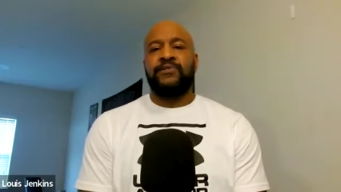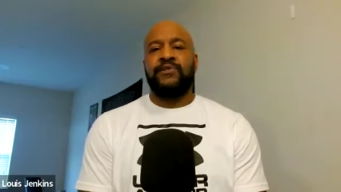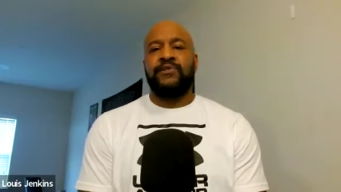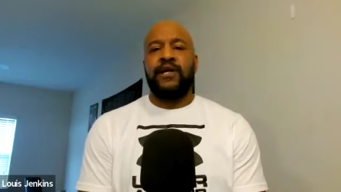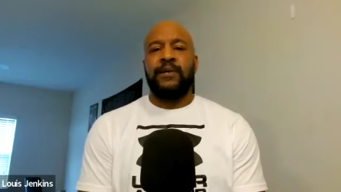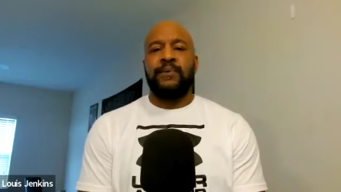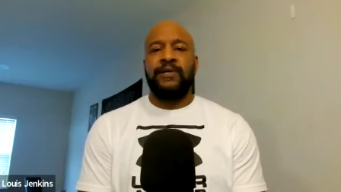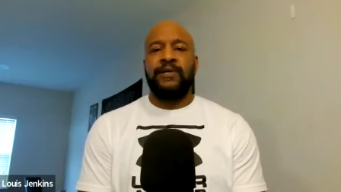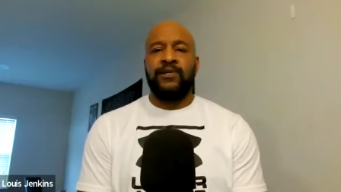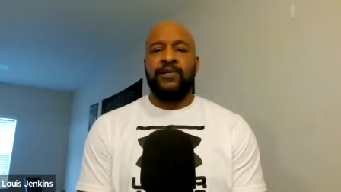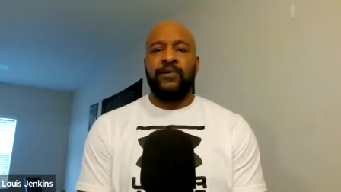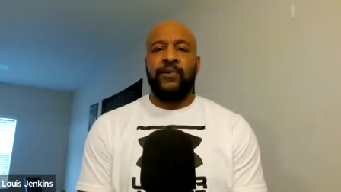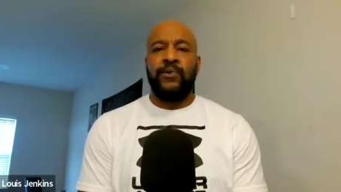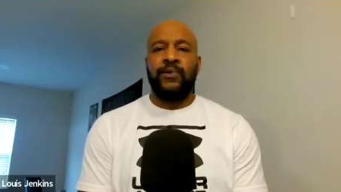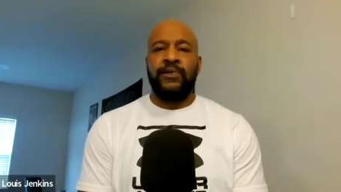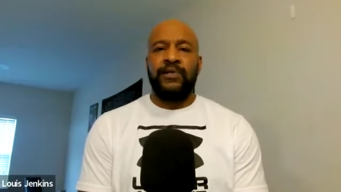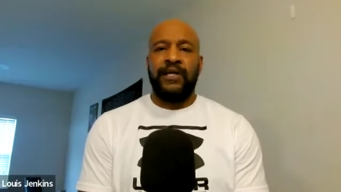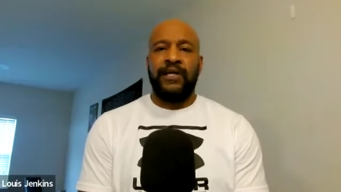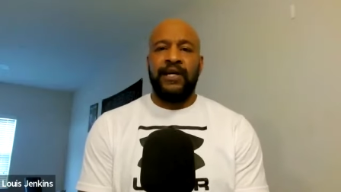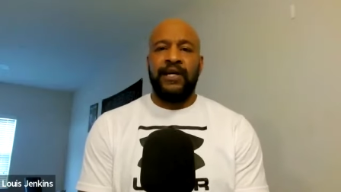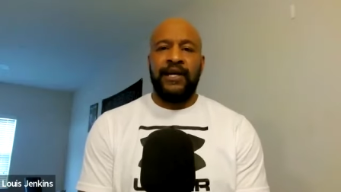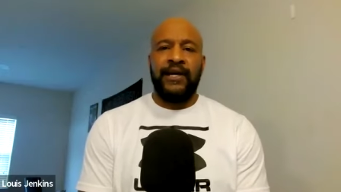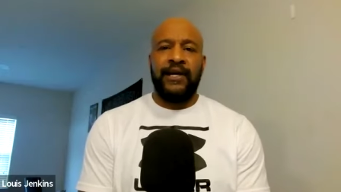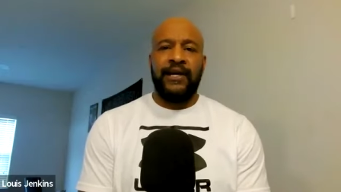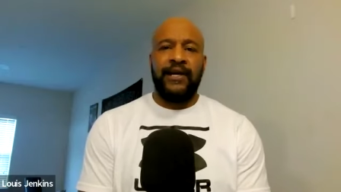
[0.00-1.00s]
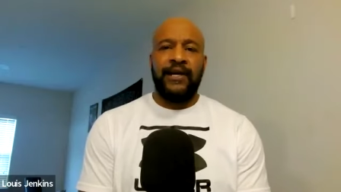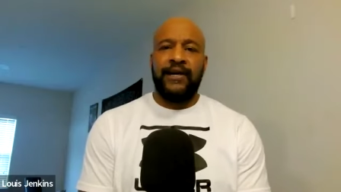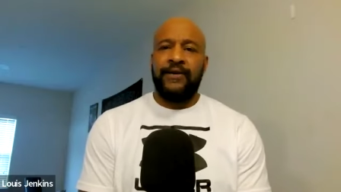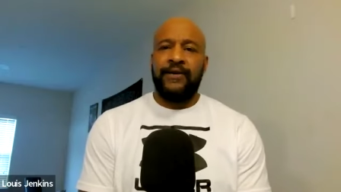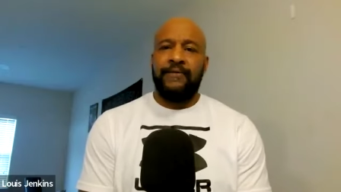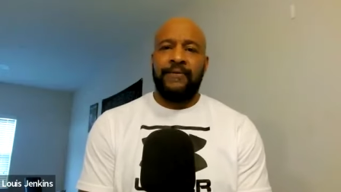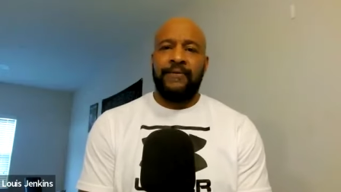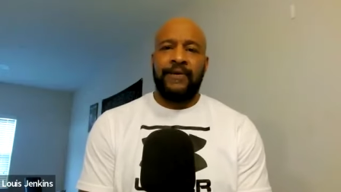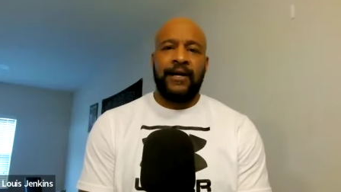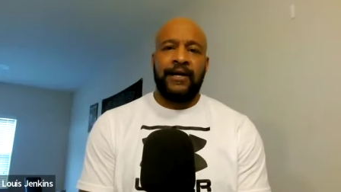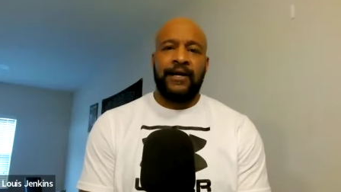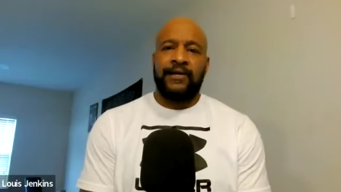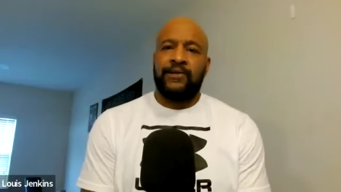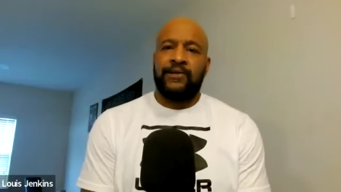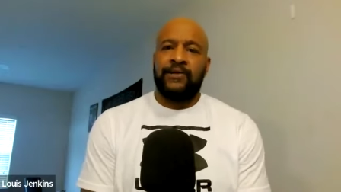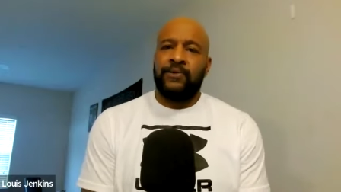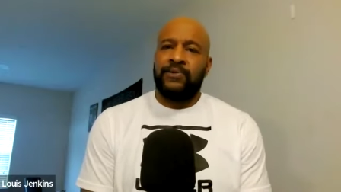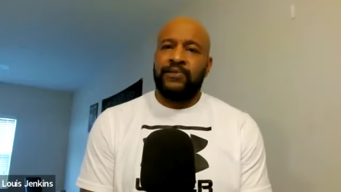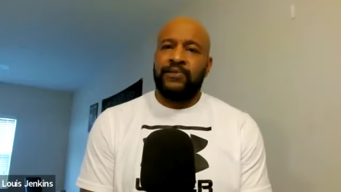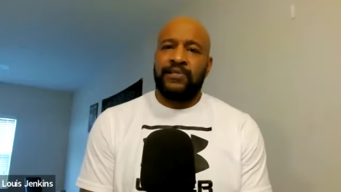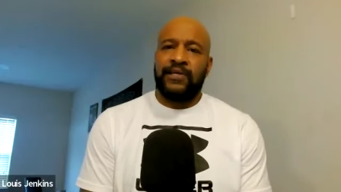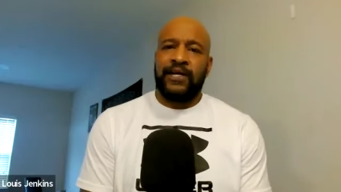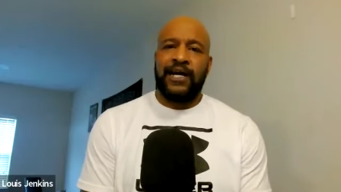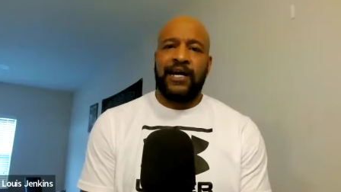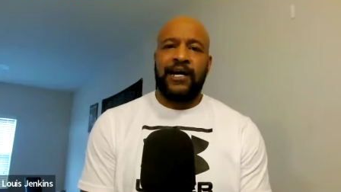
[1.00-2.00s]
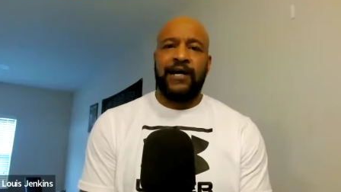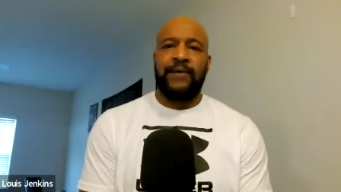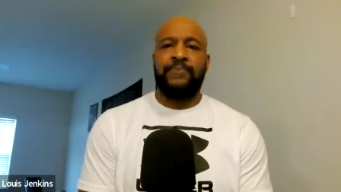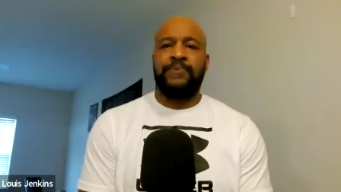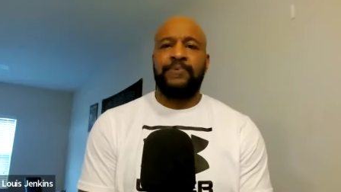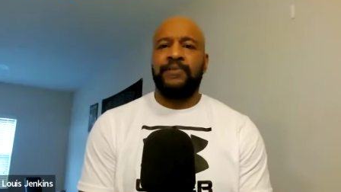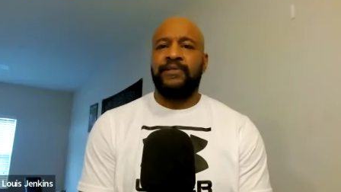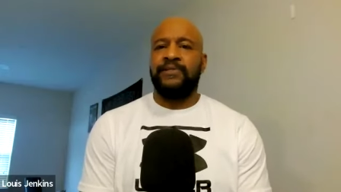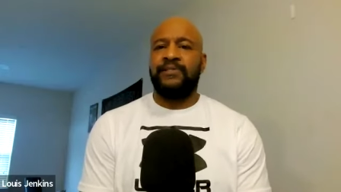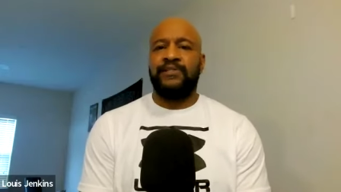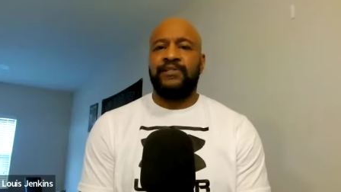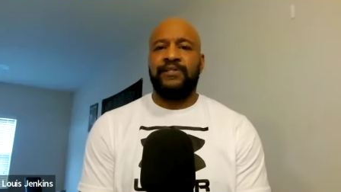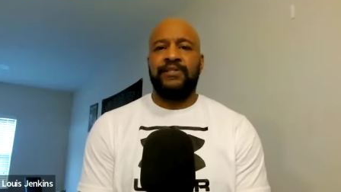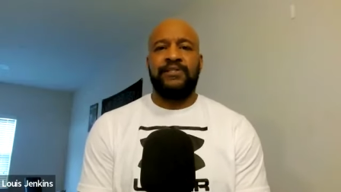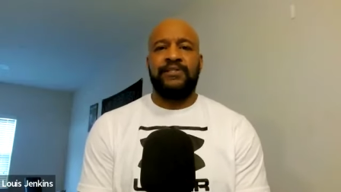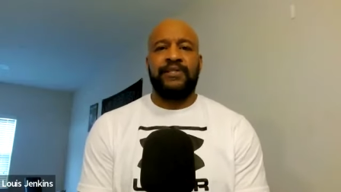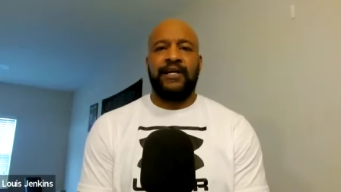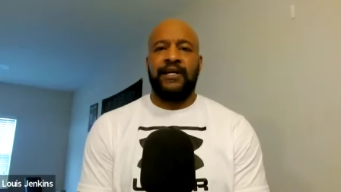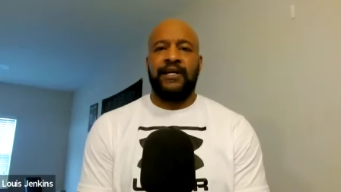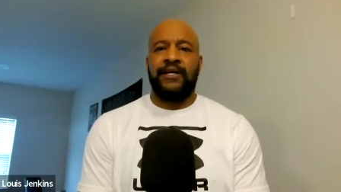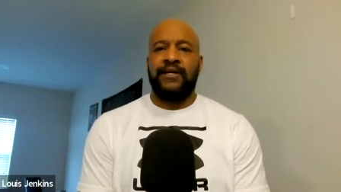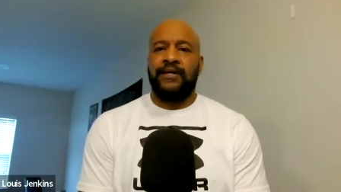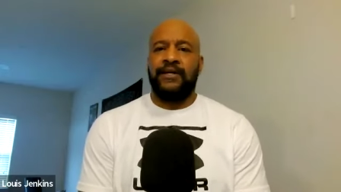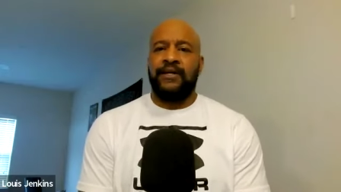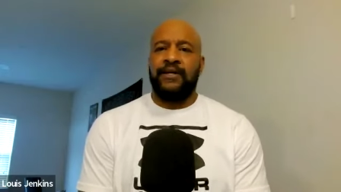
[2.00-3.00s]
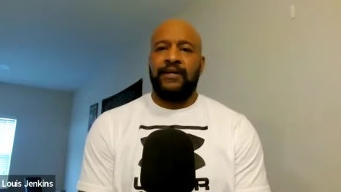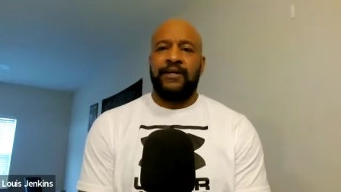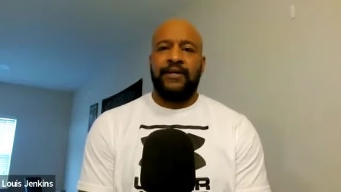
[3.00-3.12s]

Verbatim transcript: So I get on there, I get on top, and she's like,